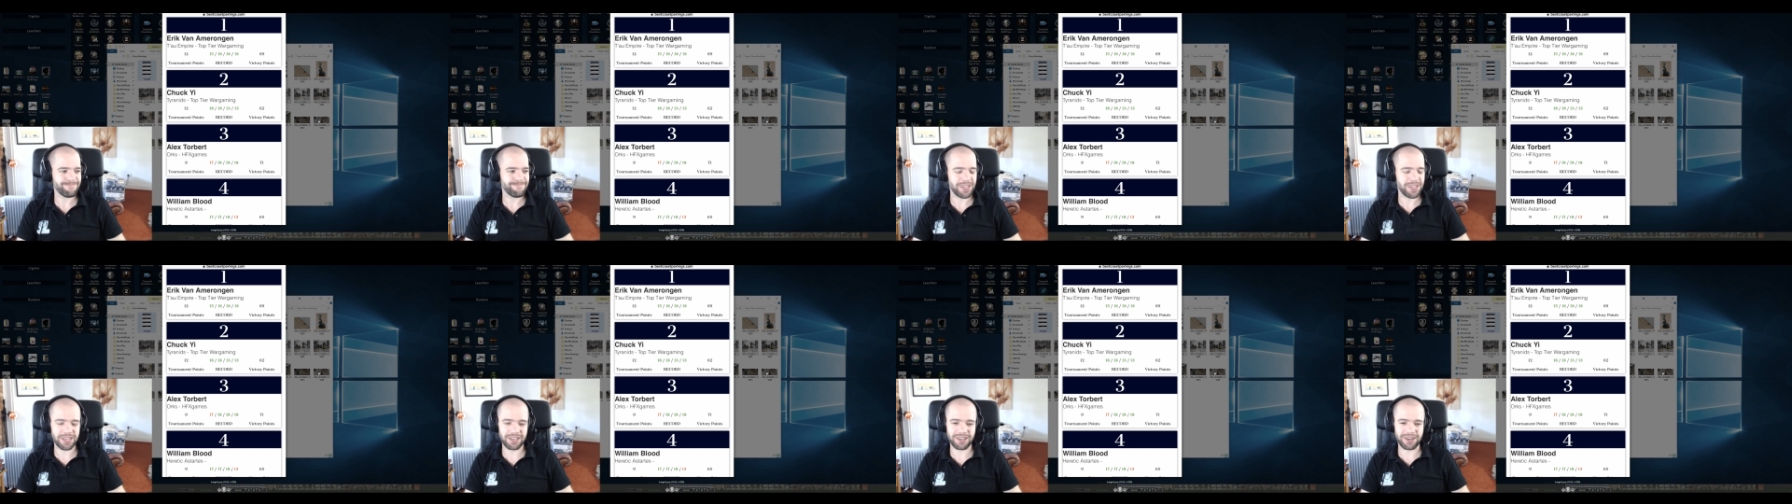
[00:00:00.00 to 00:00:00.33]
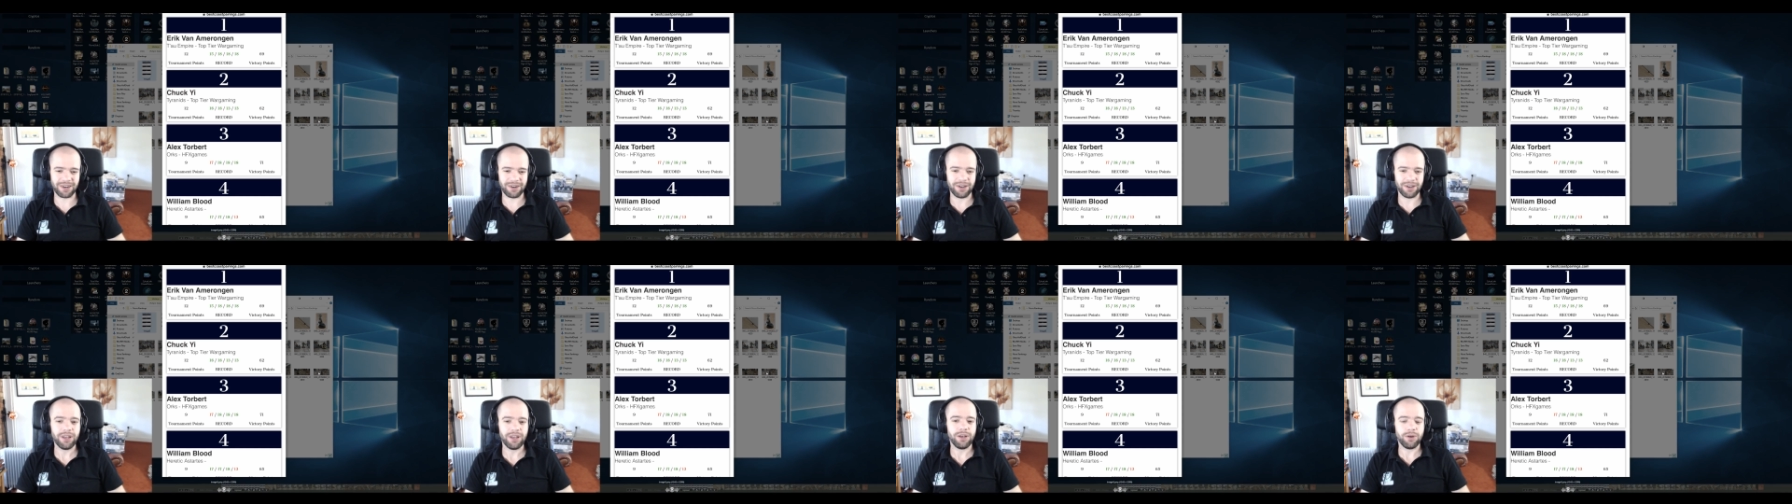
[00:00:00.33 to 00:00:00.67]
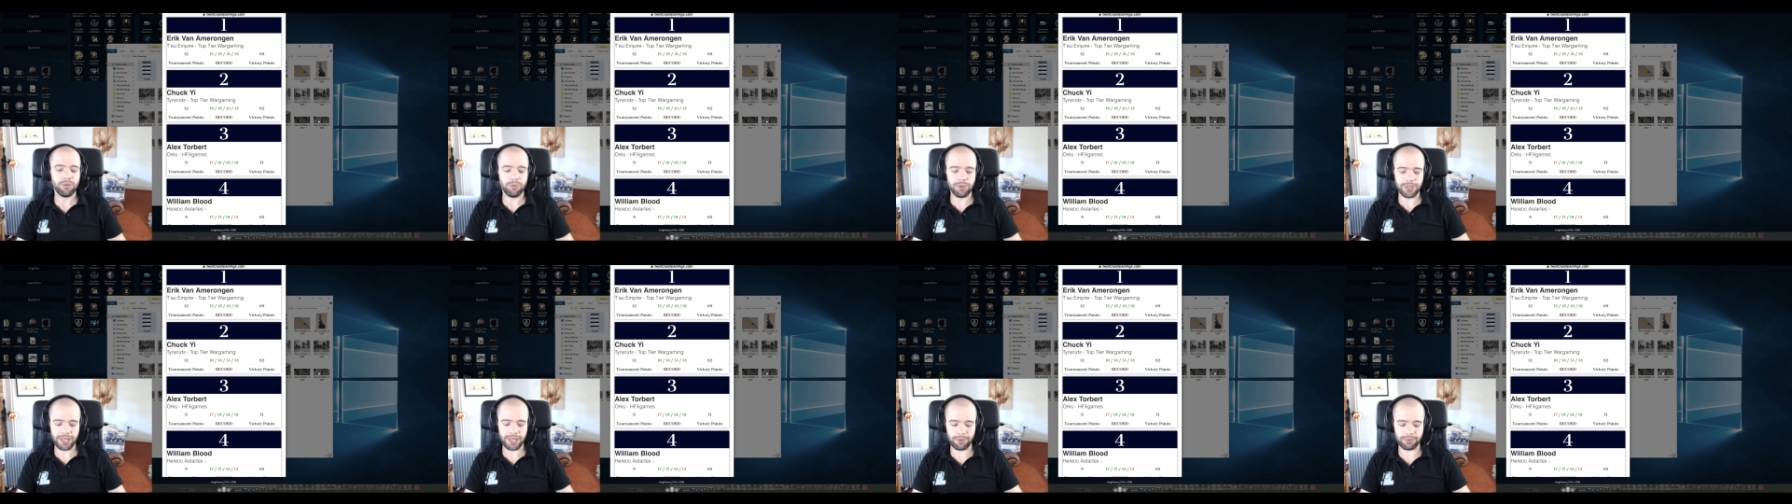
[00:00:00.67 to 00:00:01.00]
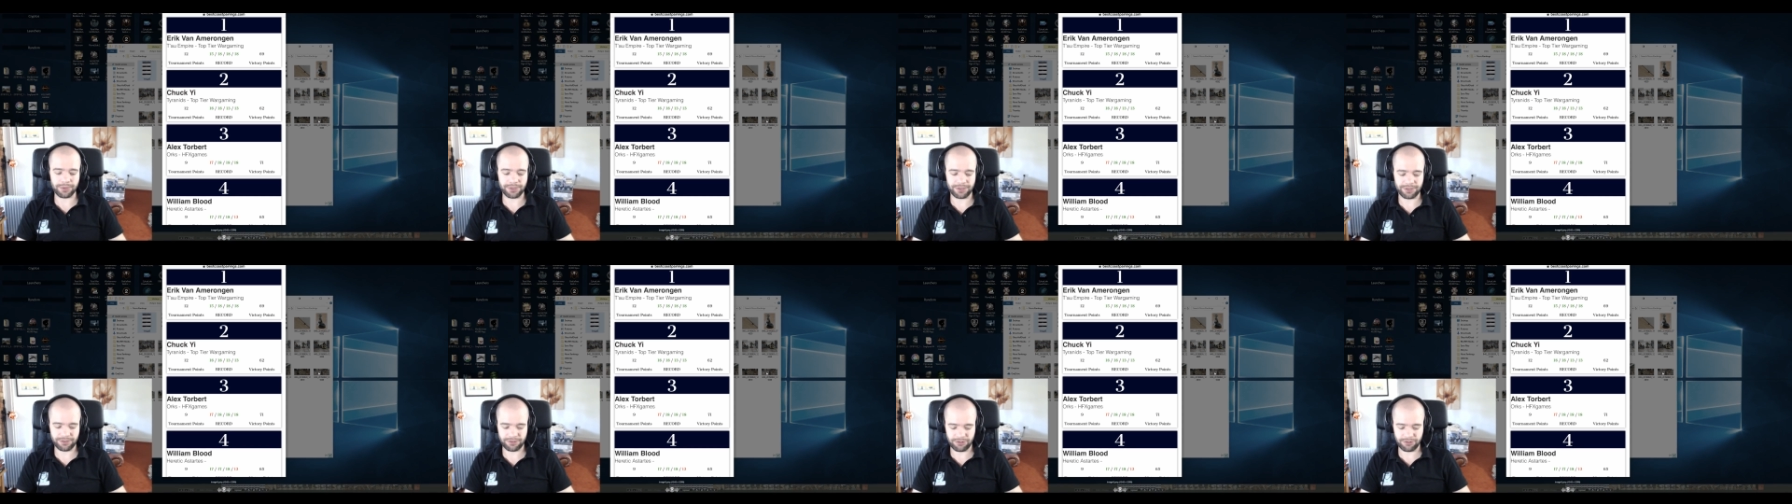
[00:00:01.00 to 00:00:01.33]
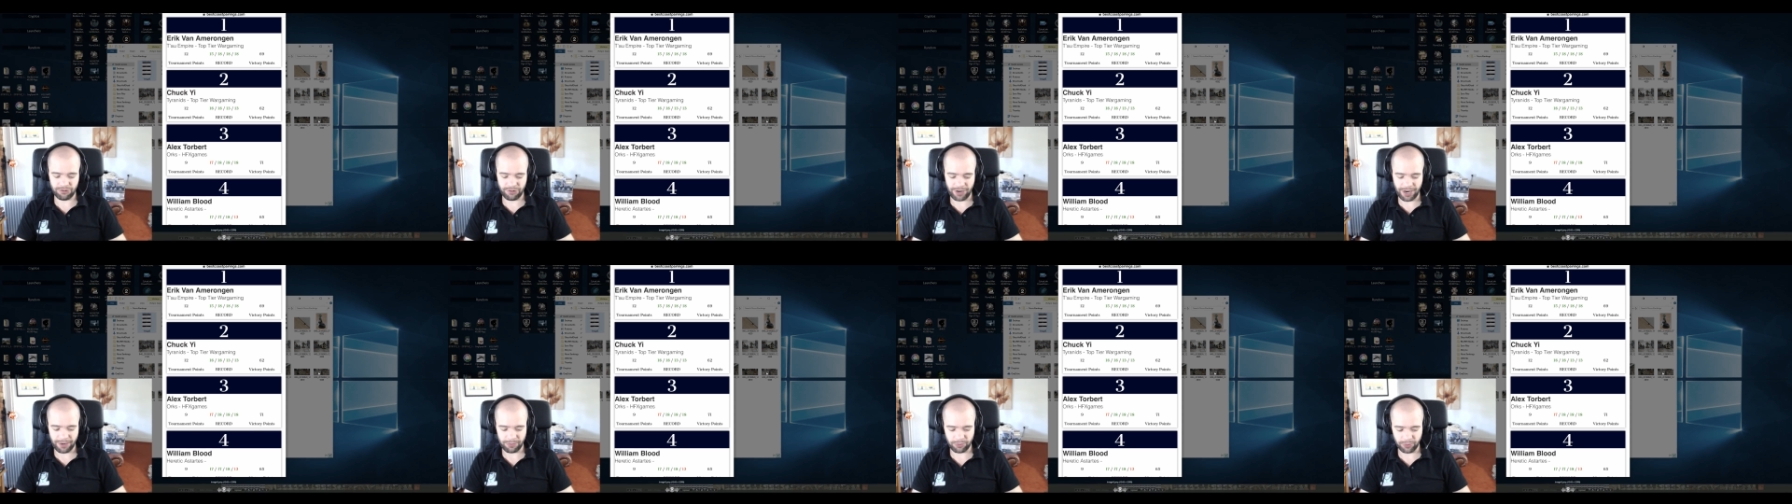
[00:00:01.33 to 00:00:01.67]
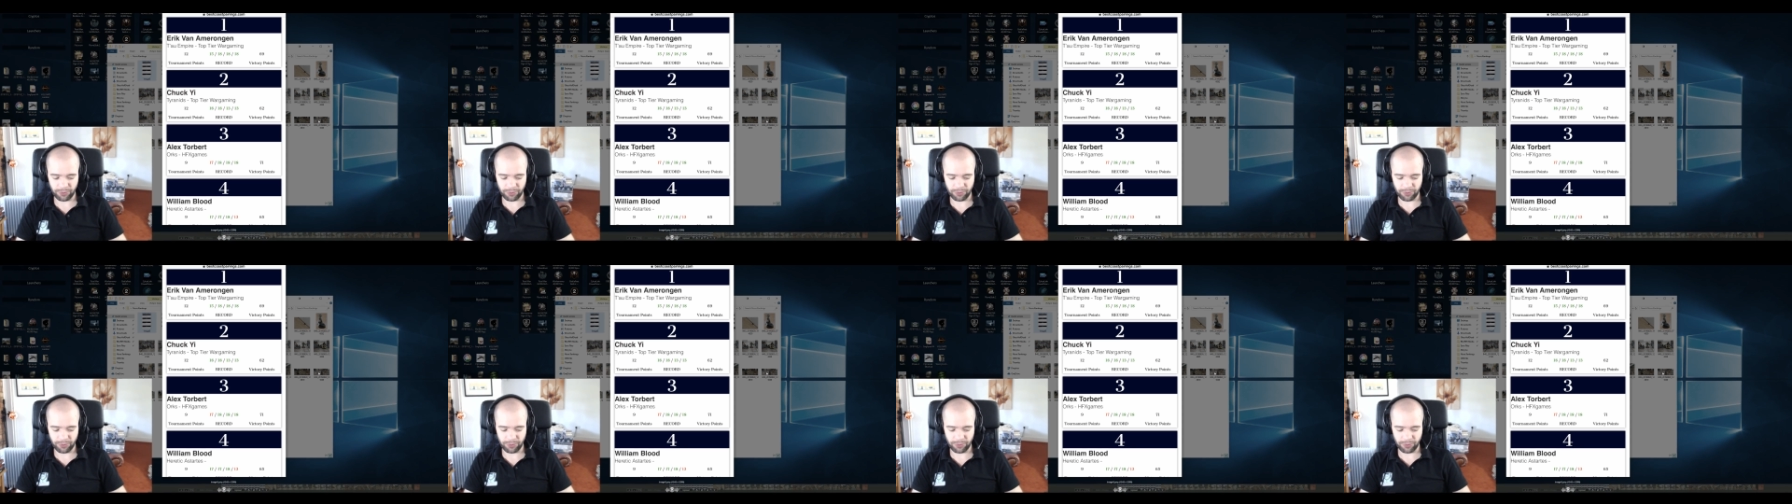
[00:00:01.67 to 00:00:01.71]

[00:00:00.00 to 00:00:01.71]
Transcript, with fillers: There you go. Well, that was crap,